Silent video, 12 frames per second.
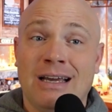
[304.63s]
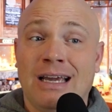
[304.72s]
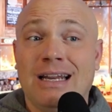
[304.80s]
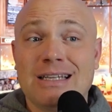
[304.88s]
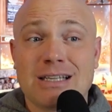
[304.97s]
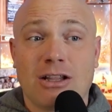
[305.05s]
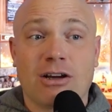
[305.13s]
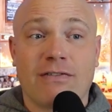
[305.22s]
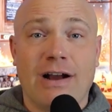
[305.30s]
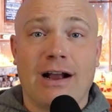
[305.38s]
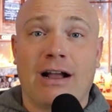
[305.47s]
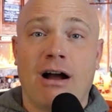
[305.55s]
he doesn't look
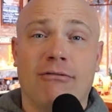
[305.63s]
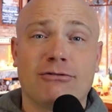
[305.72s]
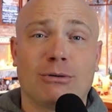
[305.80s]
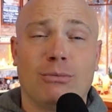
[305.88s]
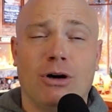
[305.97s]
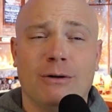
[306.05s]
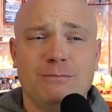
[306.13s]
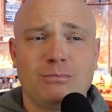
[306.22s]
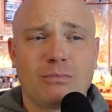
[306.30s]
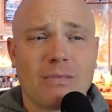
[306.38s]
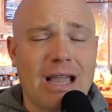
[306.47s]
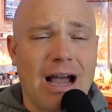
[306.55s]
very comfortable.
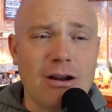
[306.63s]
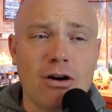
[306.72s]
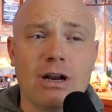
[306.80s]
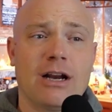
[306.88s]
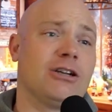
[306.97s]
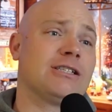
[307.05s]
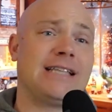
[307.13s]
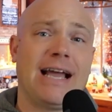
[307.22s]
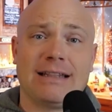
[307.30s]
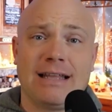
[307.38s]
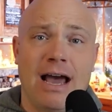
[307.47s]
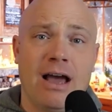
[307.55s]
I don't
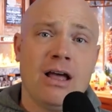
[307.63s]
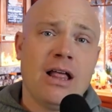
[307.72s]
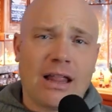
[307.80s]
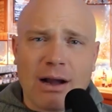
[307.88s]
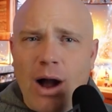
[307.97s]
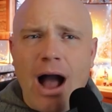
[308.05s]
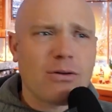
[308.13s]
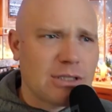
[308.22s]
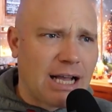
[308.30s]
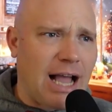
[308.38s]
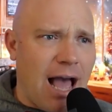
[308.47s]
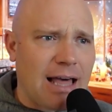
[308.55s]
understand that. Like, how's
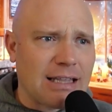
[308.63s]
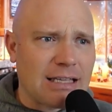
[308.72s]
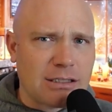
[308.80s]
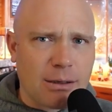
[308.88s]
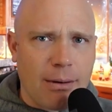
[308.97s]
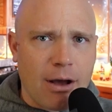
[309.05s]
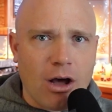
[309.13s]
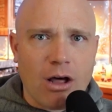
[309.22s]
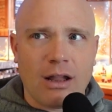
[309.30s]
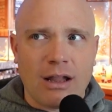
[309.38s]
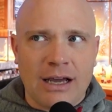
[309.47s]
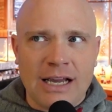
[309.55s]
a guy that's,
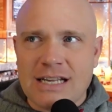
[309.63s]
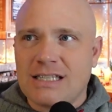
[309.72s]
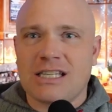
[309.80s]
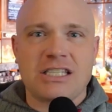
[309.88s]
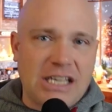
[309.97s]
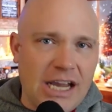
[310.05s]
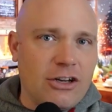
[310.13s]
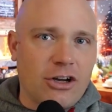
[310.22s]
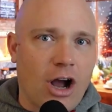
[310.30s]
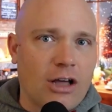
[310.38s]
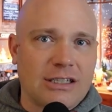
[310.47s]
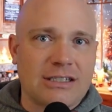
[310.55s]
he's a
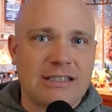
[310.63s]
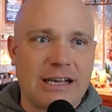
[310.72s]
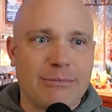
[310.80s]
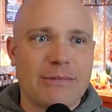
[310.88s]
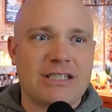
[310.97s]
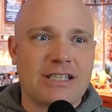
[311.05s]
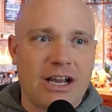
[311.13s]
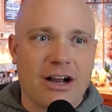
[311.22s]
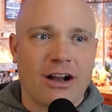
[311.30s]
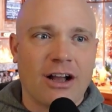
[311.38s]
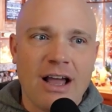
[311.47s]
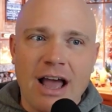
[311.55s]
senior on this team this
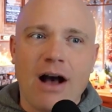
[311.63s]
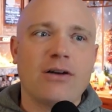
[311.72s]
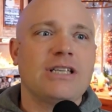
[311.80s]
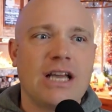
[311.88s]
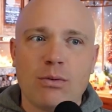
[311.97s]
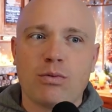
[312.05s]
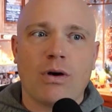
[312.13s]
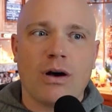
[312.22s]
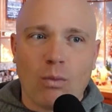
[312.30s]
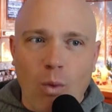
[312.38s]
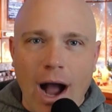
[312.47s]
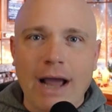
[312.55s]
year, how's he
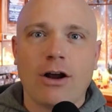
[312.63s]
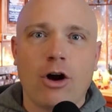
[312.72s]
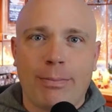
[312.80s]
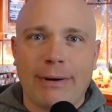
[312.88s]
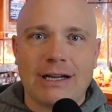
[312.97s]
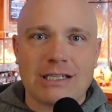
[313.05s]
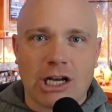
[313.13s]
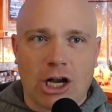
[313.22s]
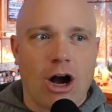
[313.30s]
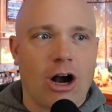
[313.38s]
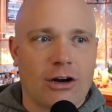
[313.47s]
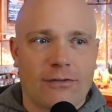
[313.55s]
wide open as a
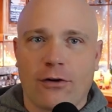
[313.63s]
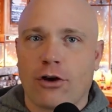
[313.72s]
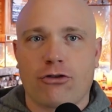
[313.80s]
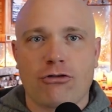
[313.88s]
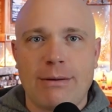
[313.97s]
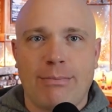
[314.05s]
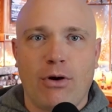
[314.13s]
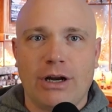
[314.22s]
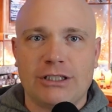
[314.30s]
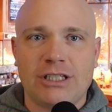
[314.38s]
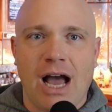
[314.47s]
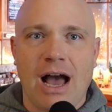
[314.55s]
guard for a
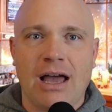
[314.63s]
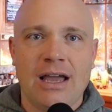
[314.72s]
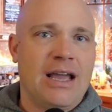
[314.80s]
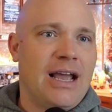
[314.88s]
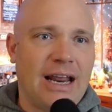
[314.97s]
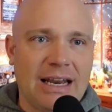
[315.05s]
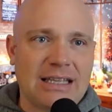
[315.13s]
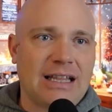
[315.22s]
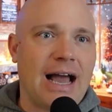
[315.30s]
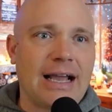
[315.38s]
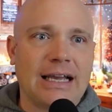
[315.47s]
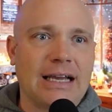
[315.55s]
three-point shot and he
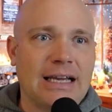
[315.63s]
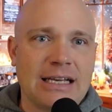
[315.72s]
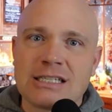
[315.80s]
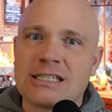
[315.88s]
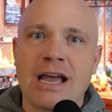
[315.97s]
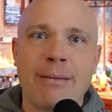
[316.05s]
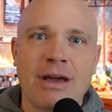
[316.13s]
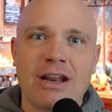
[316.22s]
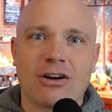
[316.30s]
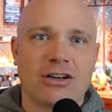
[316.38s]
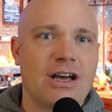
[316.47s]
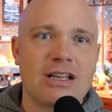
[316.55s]
like is timid
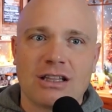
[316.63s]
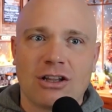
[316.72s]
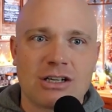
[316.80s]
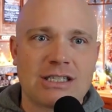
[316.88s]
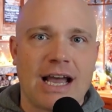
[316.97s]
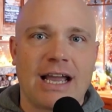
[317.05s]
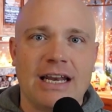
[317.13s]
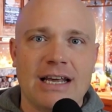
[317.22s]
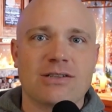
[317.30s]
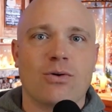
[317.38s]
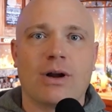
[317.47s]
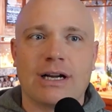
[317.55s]
or looks like he
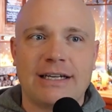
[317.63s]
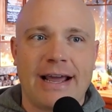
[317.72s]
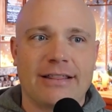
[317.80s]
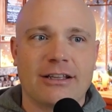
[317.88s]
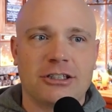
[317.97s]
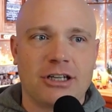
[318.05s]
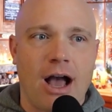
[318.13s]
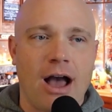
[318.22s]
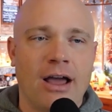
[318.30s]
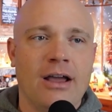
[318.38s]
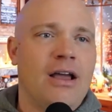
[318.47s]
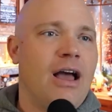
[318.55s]
doesn't want to take the
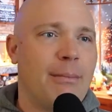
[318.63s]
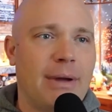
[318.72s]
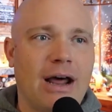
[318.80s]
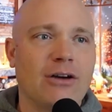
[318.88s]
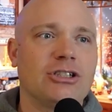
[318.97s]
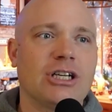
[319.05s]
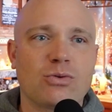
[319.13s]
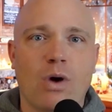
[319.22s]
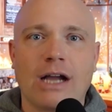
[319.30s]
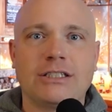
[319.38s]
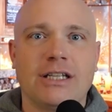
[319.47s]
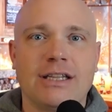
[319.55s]
shot? I mean, I was just
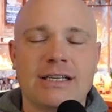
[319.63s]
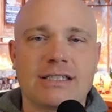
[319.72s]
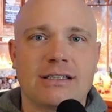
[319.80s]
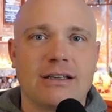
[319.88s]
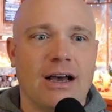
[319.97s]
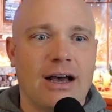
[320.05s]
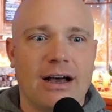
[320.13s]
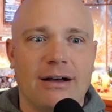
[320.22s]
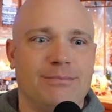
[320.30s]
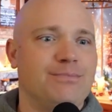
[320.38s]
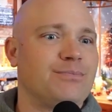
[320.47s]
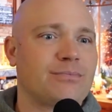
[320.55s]
watching this
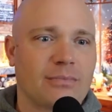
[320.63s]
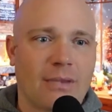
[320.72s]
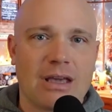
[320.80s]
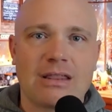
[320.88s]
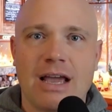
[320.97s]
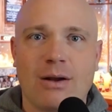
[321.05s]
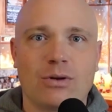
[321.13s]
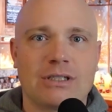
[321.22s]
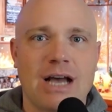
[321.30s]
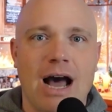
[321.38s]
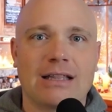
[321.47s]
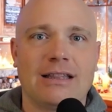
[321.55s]
thing
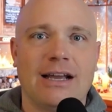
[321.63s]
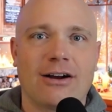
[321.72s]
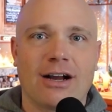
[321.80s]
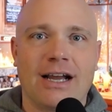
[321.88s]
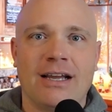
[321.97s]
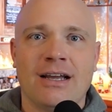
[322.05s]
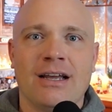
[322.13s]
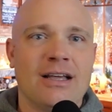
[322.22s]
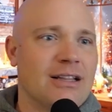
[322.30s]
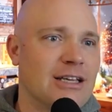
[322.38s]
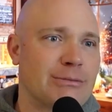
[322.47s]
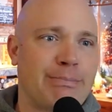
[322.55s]
with Todd Leary,
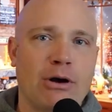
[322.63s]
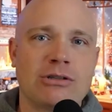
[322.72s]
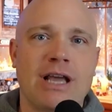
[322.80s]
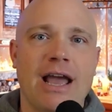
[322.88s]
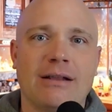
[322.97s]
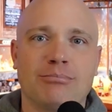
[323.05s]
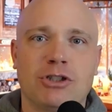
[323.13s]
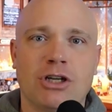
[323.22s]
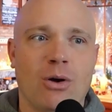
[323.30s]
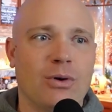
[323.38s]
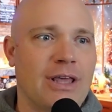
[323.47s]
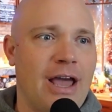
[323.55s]
this post-game
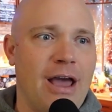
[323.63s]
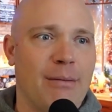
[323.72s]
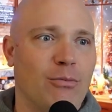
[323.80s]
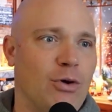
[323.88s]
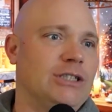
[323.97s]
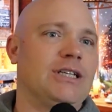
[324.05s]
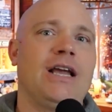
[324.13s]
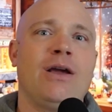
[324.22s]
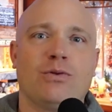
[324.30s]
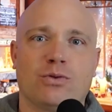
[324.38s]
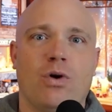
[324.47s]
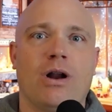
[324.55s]
show with him, which he
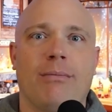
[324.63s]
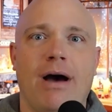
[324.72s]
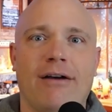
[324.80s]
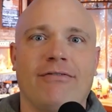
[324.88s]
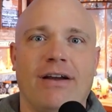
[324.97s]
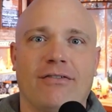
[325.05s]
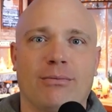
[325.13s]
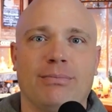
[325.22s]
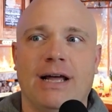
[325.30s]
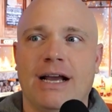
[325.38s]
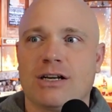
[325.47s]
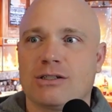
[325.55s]
was one of my favorite
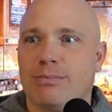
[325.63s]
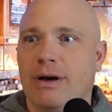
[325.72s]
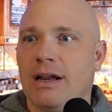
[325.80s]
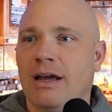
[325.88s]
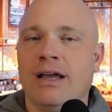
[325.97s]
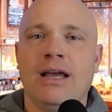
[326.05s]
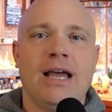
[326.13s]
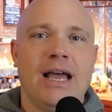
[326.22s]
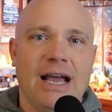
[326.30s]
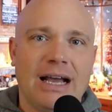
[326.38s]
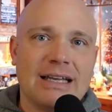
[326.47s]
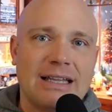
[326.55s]
players, but
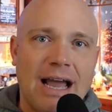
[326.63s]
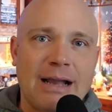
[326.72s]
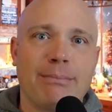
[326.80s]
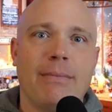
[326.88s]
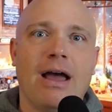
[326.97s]
like,